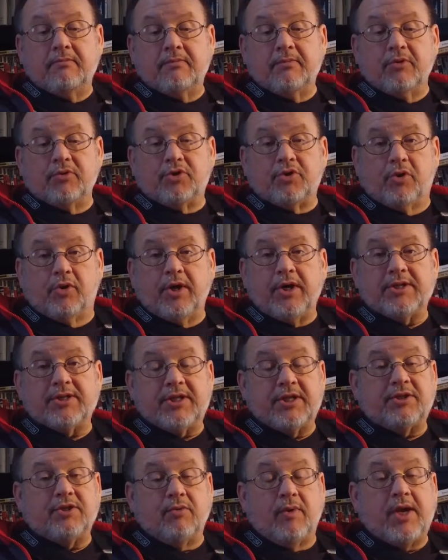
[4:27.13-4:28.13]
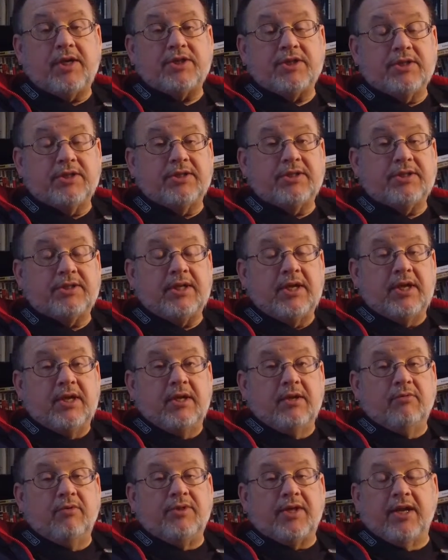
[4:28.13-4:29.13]
notorious situations
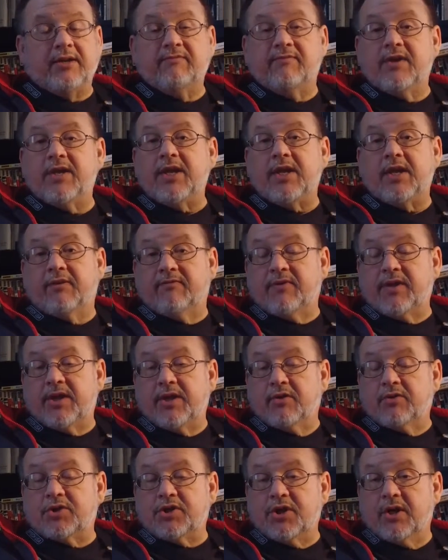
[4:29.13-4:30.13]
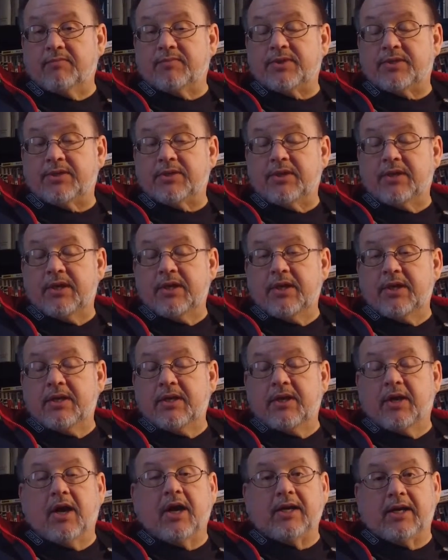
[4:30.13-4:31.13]
with NVIDIA video chips
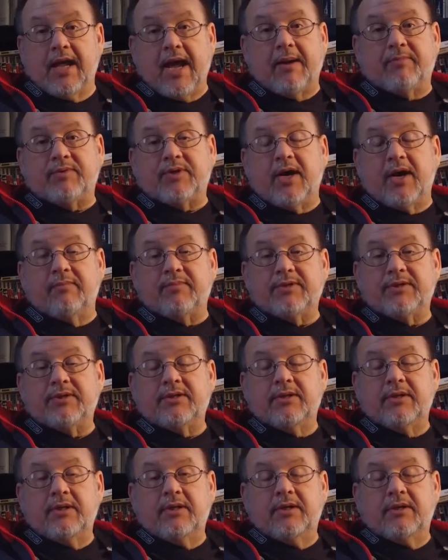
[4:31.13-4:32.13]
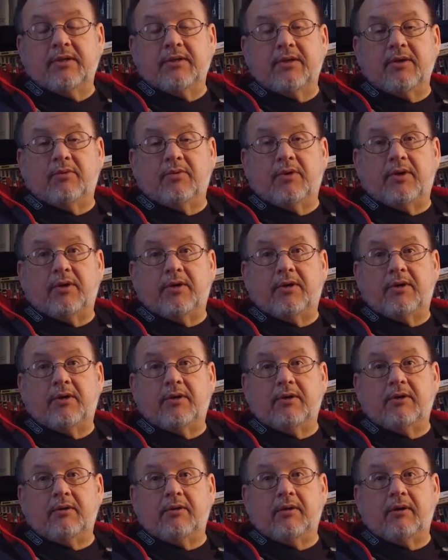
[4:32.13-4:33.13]
on laptops. There were
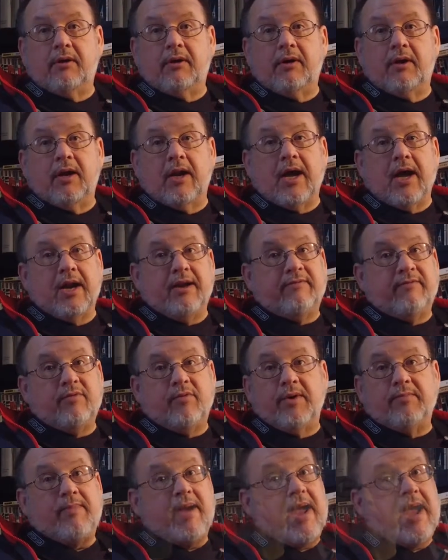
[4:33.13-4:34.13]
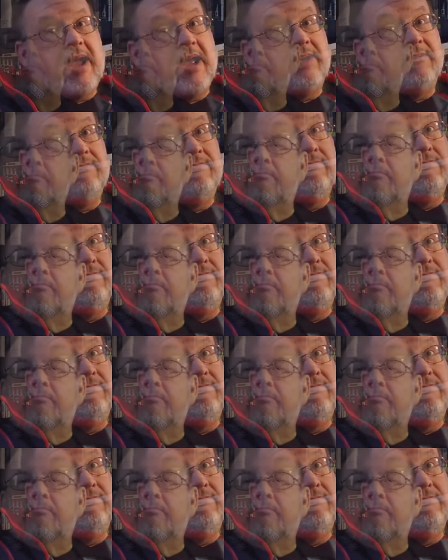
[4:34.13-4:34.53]
a lot of them went bad.